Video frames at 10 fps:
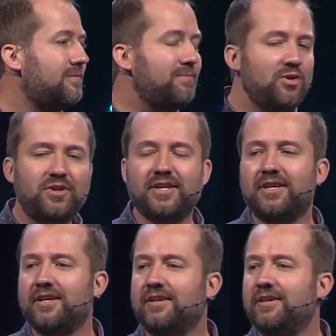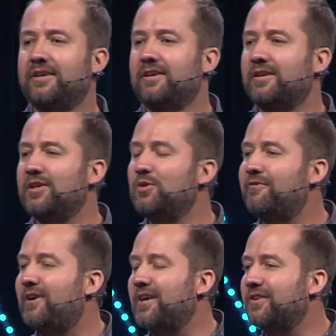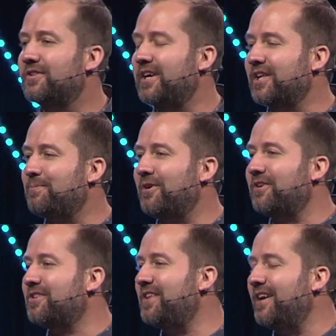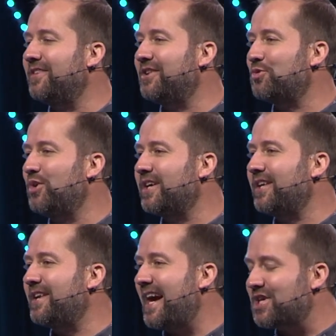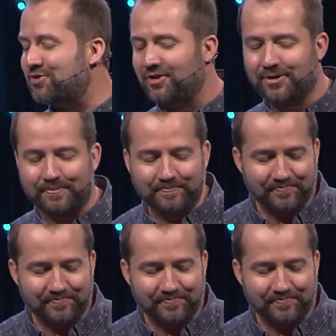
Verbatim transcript: Music unifies us. I experienced that this week in Nashville.